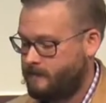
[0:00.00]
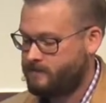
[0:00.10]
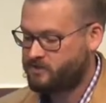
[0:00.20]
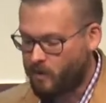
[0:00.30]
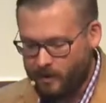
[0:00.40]

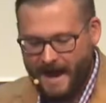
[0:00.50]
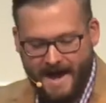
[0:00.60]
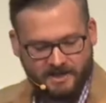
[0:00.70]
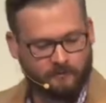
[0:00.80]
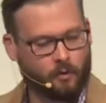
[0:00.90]
This is what we
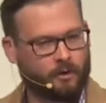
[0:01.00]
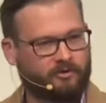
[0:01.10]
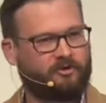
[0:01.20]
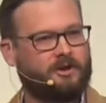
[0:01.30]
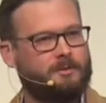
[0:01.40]
ask for on
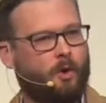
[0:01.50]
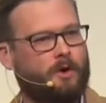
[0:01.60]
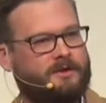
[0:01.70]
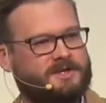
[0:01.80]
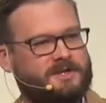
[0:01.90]
Sunday
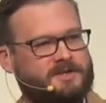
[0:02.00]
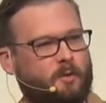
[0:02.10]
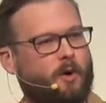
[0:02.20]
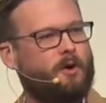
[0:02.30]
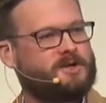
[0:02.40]
mornings as the
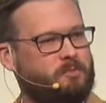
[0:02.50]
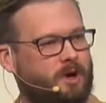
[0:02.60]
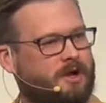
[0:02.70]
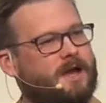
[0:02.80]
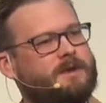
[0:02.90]
Word is
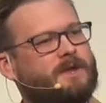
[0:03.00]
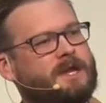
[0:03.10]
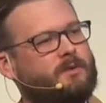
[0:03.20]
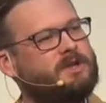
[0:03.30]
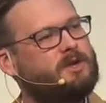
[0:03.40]
proclaimed, that
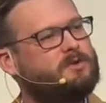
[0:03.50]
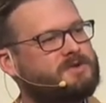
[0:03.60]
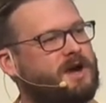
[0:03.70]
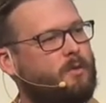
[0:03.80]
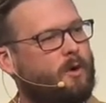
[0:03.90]
He would use
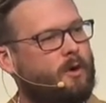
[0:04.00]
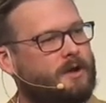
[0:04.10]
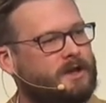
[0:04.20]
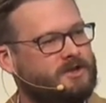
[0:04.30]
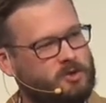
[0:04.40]
that Word
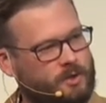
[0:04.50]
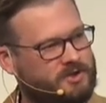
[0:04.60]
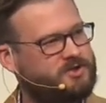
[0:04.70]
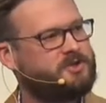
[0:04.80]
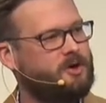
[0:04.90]
to
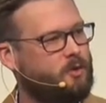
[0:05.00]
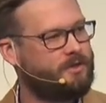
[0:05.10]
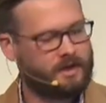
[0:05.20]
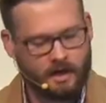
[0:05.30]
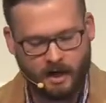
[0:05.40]
instill
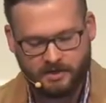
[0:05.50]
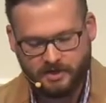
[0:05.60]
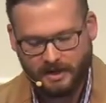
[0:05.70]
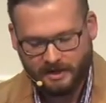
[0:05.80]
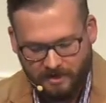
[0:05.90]
within us
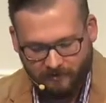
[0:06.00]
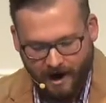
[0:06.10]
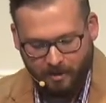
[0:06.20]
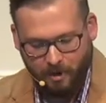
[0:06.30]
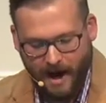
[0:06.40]

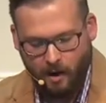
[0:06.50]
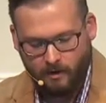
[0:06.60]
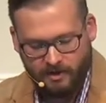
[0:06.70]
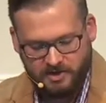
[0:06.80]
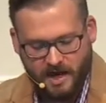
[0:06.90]
divine power.
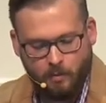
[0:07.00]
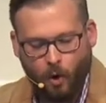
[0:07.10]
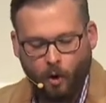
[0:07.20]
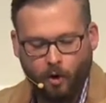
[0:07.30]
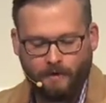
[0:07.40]
And the same
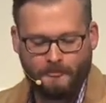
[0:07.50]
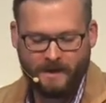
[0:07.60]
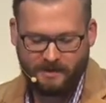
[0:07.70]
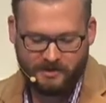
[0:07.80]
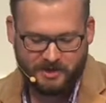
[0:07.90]
Word
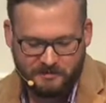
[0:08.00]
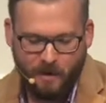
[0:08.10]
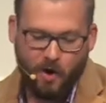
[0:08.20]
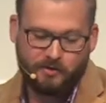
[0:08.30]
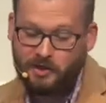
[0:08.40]
that
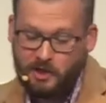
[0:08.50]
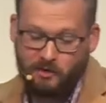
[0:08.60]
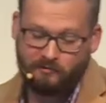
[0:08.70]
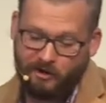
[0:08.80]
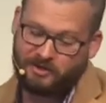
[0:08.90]
spoke the
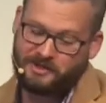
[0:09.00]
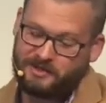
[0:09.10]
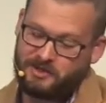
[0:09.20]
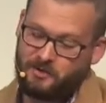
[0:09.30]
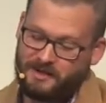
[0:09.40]
universe
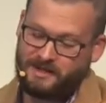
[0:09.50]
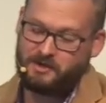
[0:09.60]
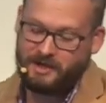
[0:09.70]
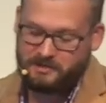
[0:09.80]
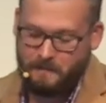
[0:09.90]
into,
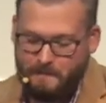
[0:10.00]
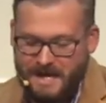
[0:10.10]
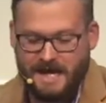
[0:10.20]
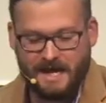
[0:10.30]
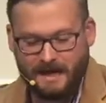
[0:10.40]
into
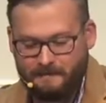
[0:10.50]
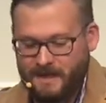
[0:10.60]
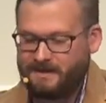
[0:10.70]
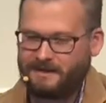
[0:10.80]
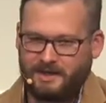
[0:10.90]
being
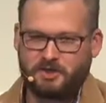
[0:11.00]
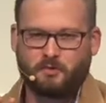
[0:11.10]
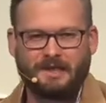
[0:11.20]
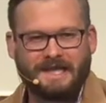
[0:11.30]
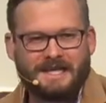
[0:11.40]
is
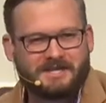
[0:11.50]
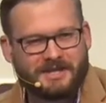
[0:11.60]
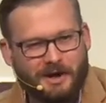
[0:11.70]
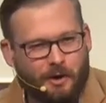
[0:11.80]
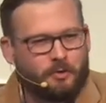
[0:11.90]
released
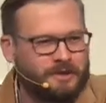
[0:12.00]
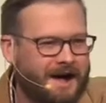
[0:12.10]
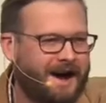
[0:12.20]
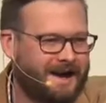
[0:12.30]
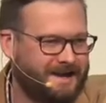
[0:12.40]
in our own
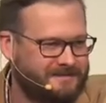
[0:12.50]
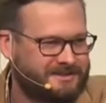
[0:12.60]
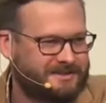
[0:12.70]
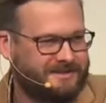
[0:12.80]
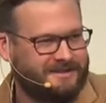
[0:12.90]

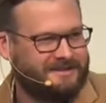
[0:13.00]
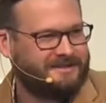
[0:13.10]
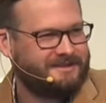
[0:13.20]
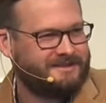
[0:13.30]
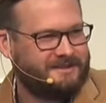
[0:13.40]
lives.
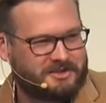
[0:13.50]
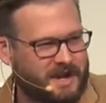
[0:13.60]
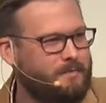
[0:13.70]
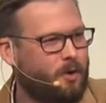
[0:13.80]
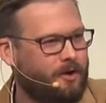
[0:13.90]
The
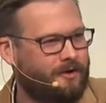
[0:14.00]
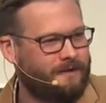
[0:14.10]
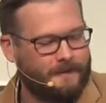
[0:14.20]
same Word